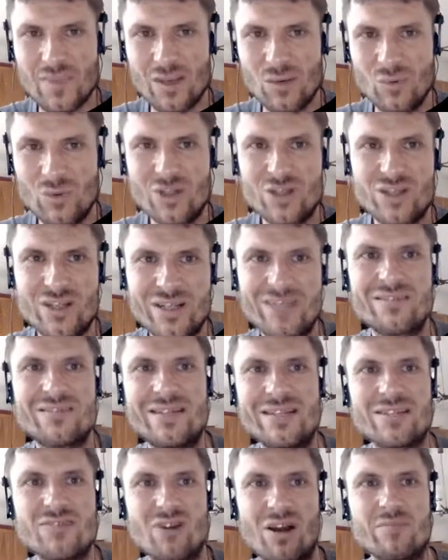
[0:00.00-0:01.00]
which still
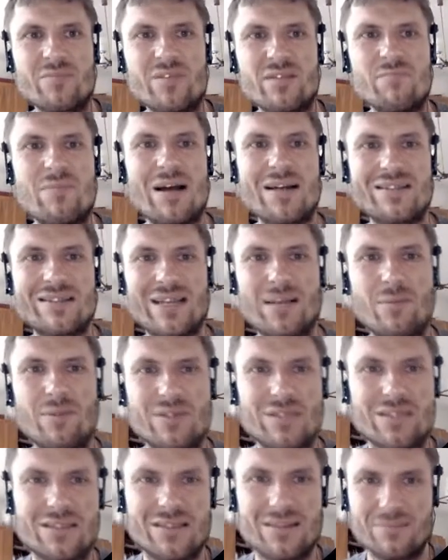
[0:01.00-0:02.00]
describes this bistable
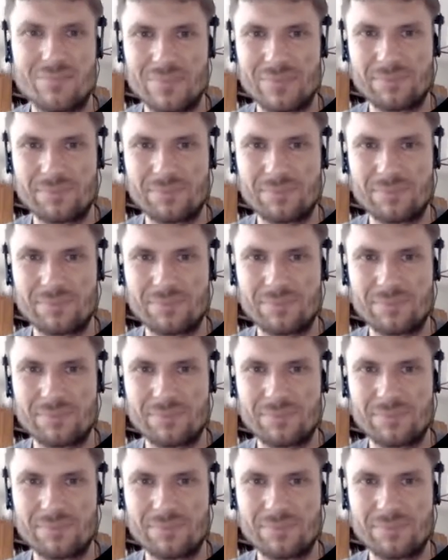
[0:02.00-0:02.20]
system